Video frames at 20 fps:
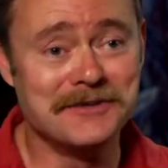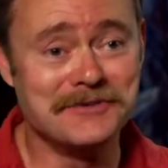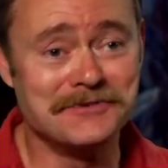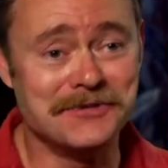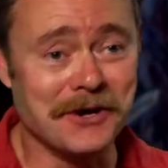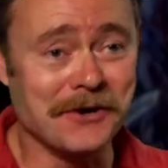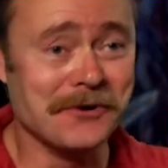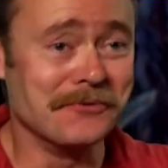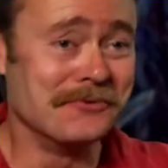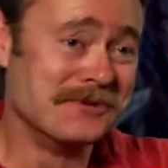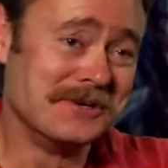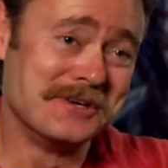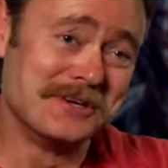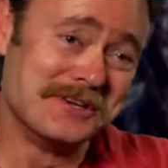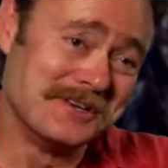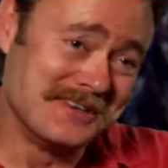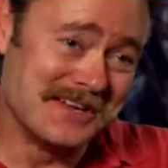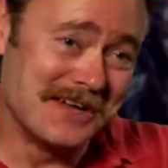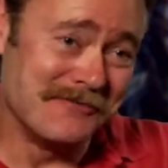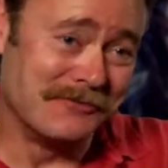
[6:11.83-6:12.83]
So
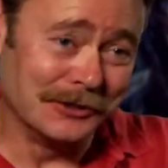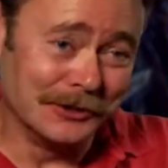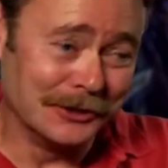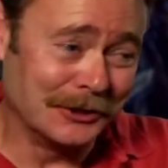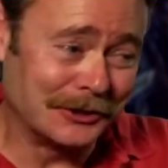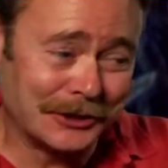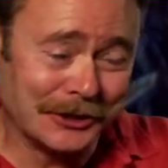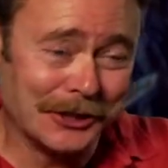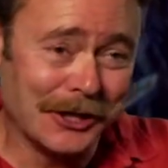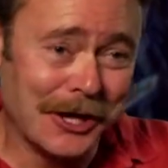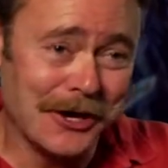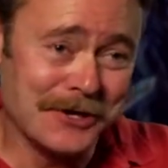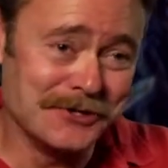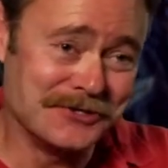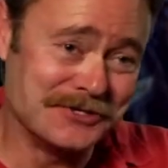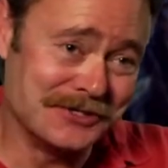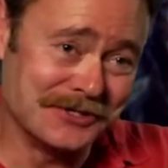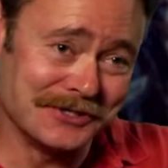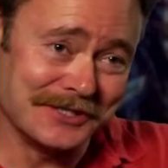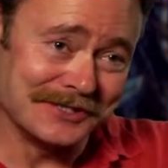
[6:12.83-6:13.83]
if you look
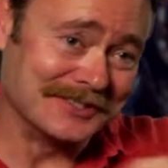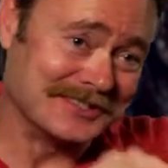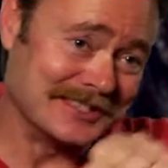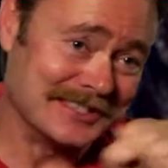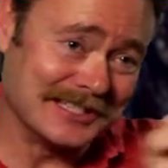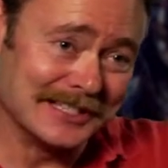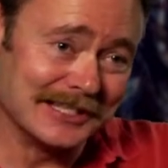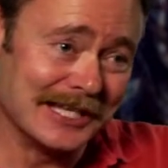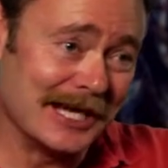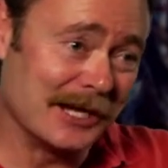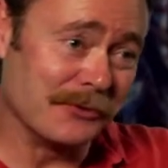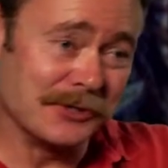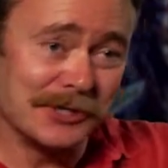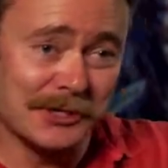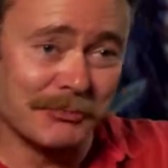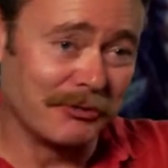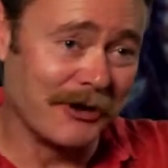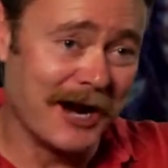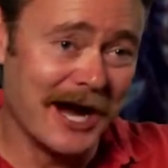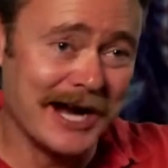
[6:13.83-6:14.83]
close, you can see, like, when
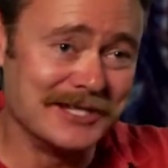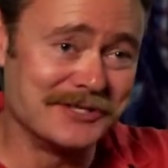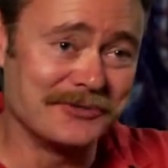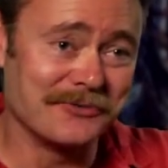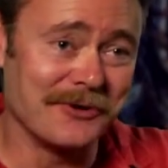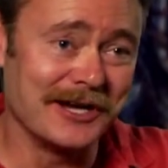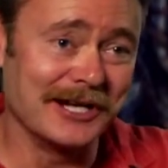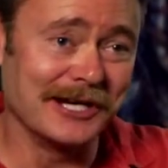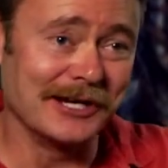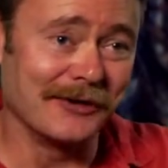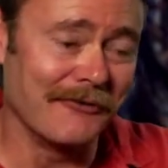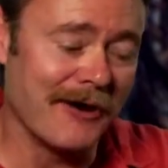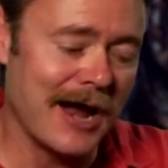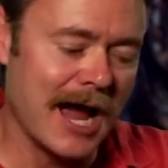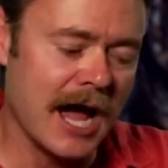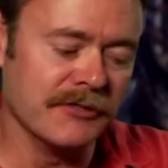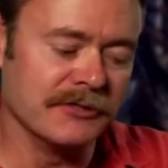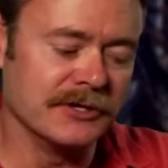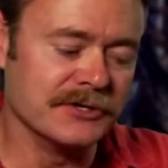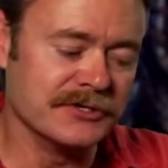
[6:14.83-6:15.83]
the bride's running
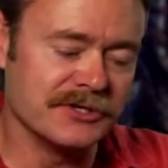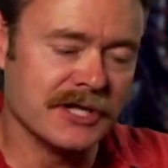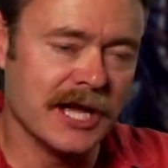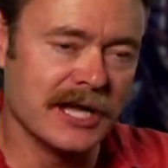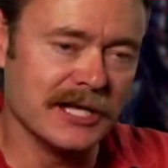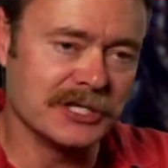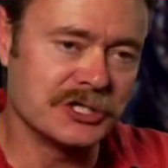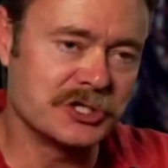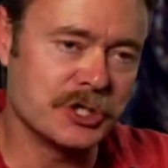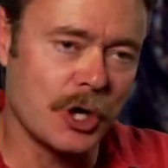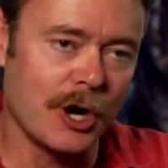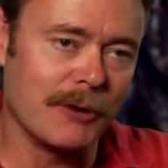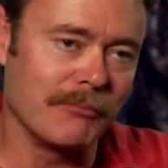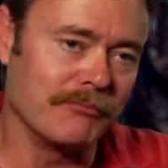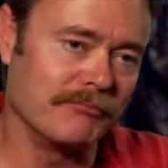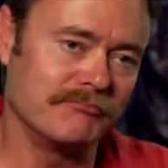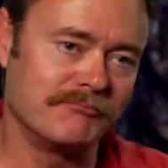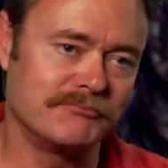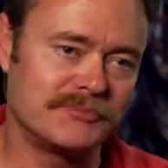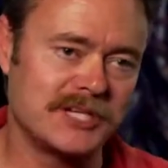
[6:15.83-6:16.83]
around, there's not a sharp
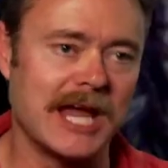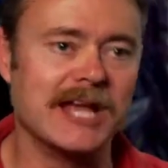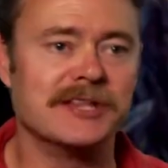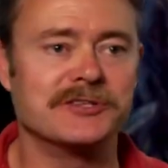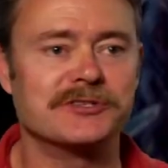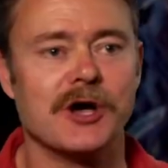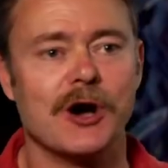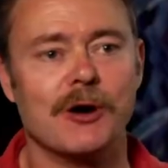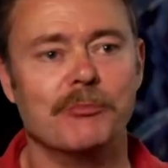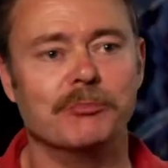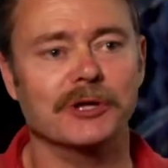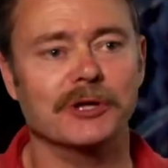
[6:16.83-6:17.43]
chainsaw